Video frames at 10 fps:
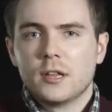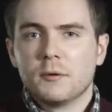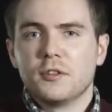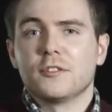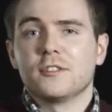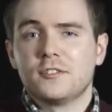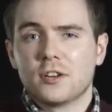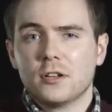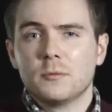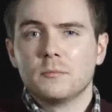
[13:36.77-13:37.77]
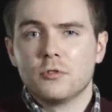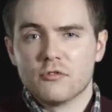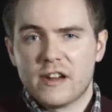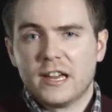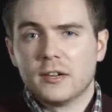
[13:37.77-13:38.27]
There was not a solemn
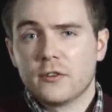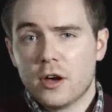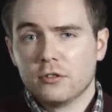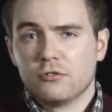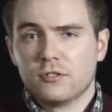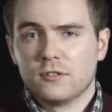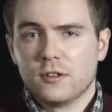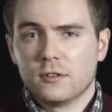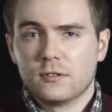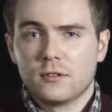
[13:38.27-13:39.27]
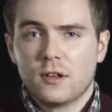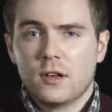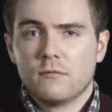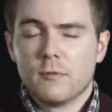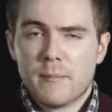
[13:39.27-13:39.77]
grain of consciousness
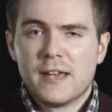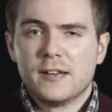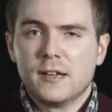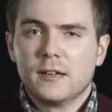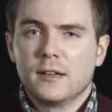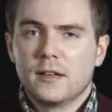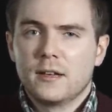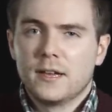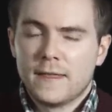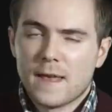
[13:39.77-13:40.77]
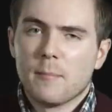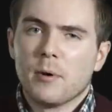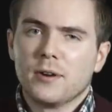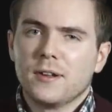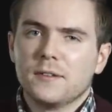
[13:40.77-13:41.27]
remaining in their
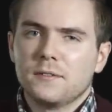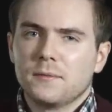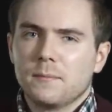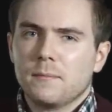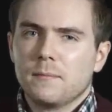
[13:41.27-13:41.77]
bodies.